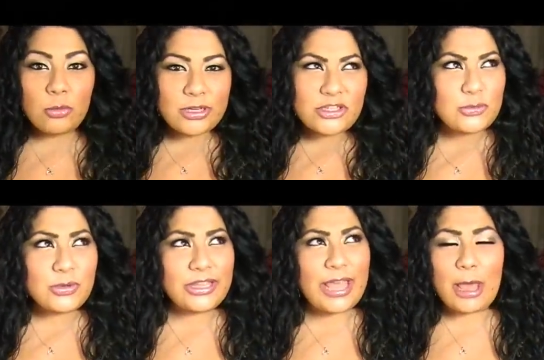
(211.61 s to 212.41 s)
which is
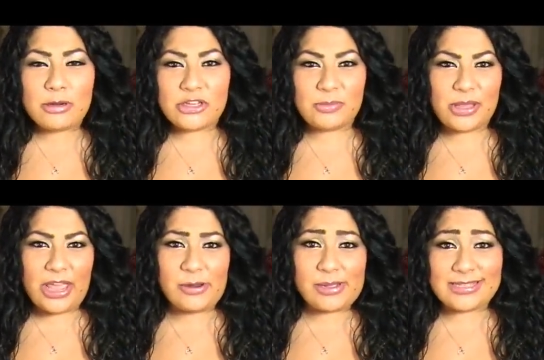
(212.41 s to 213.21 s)
really how it should be
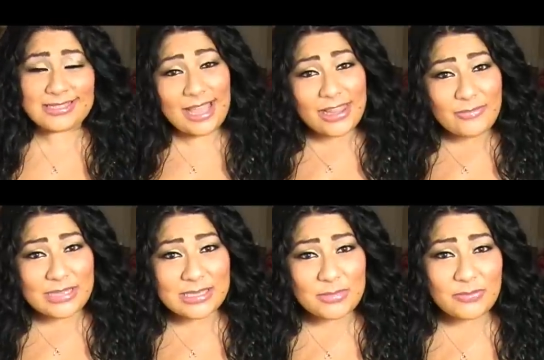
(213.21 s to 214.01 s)
anyways because I love me
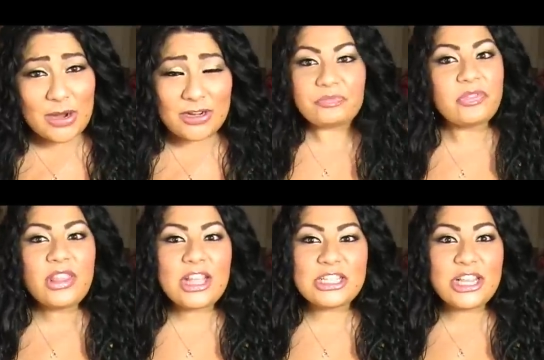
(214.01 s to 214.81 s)
some DeBarge.
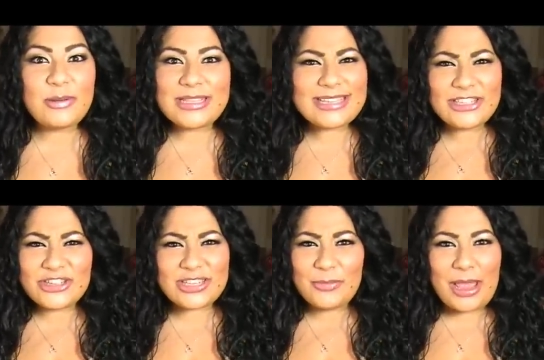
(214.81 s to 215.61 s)
So anyways, let's
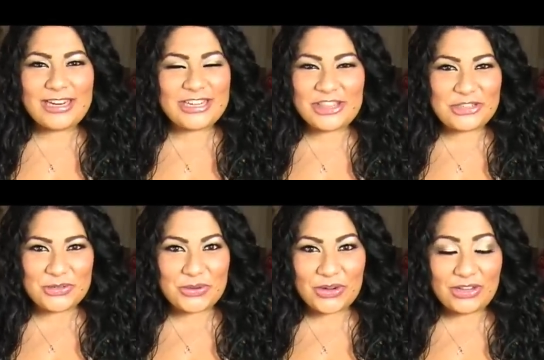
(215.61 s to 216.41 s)
just get right into the
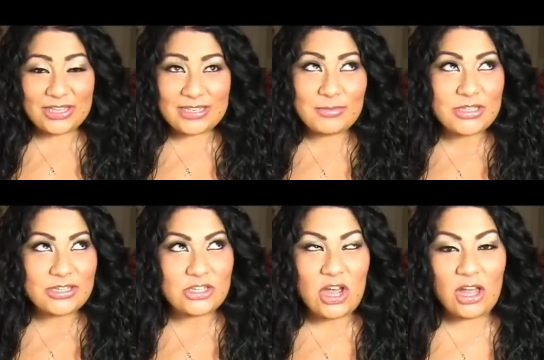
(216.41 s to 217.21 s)
tutorial because I'm just
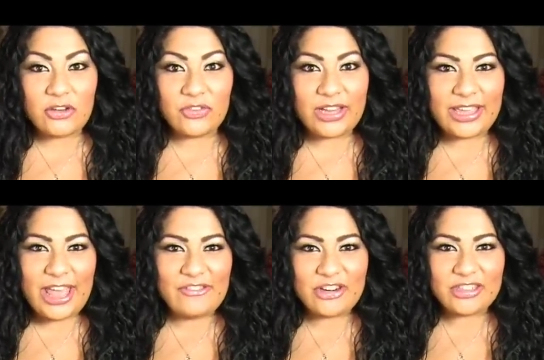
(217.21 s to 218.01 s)
going to talk for like ever.